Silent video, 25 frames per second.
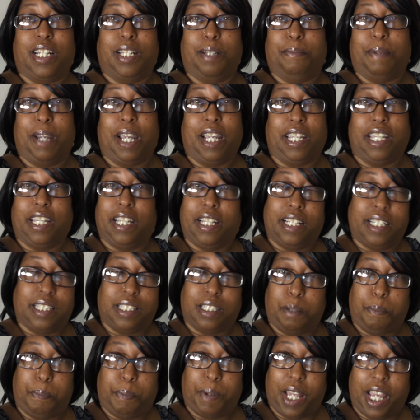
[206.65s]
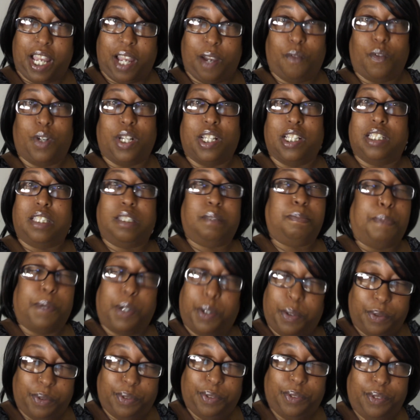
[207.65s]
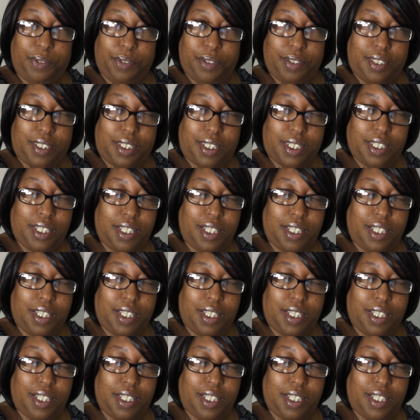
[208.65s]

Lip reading: he's making because he's playing with his spoons.